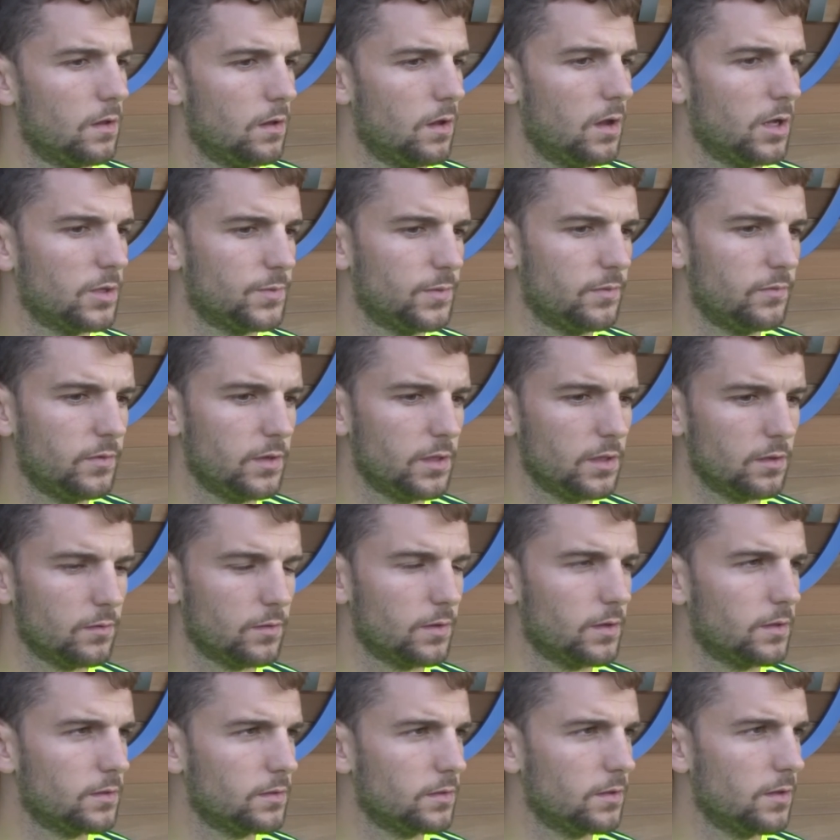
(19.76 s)
It's been really
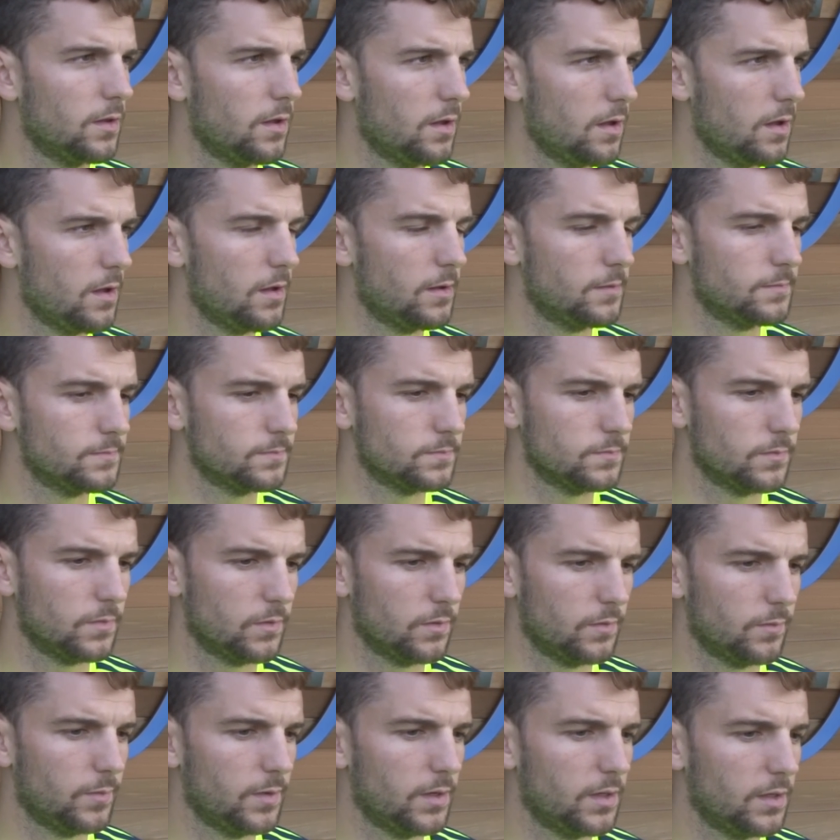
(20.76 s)
well.
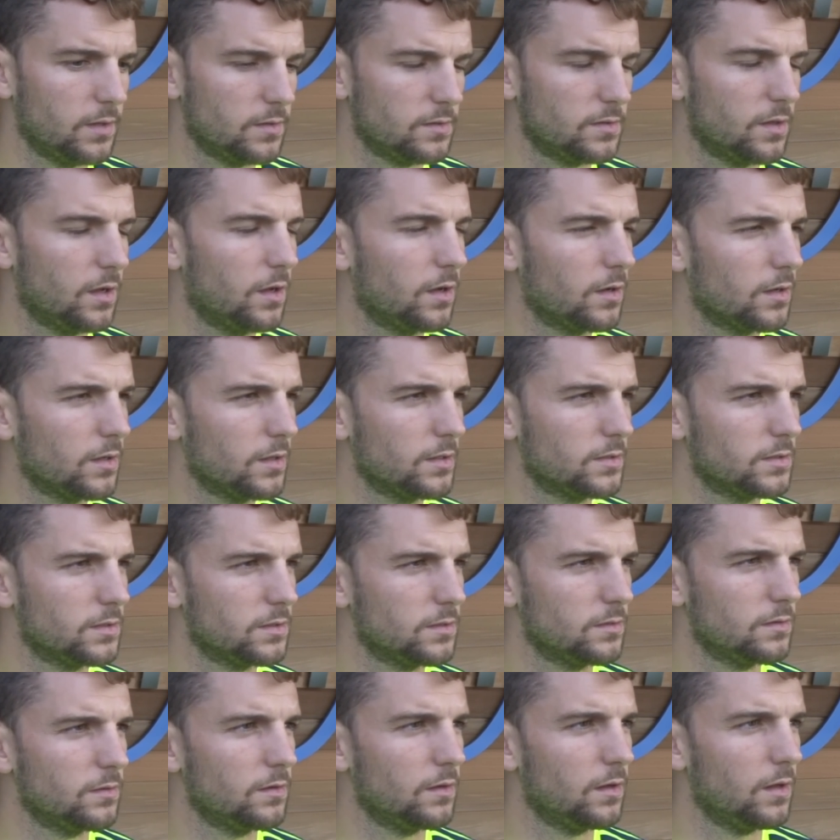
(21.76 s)
I've been hitting targets
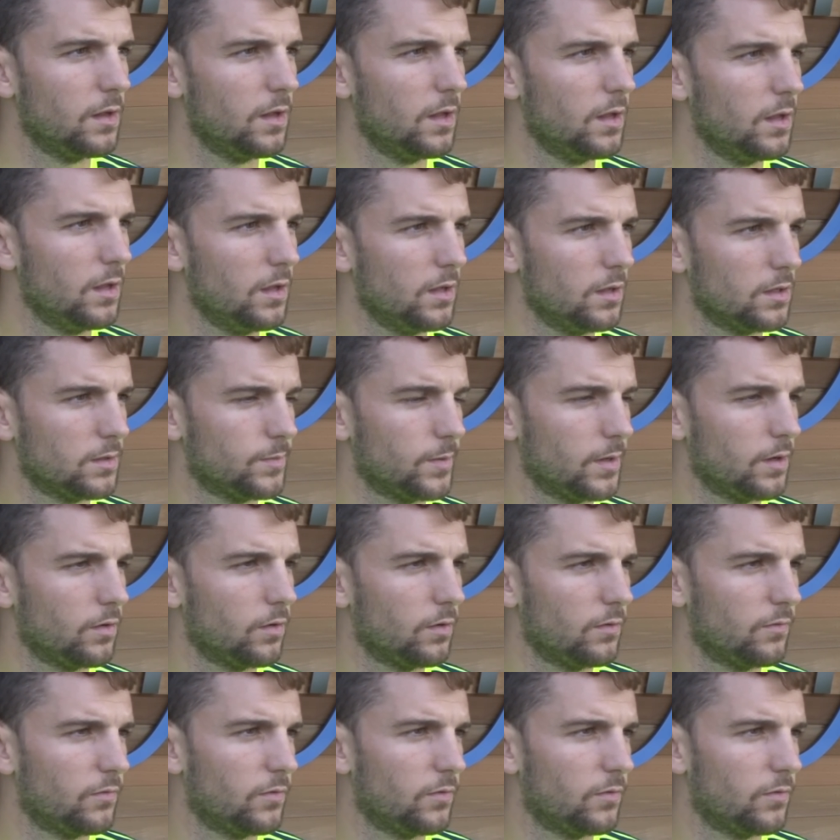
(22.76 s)
and it's been going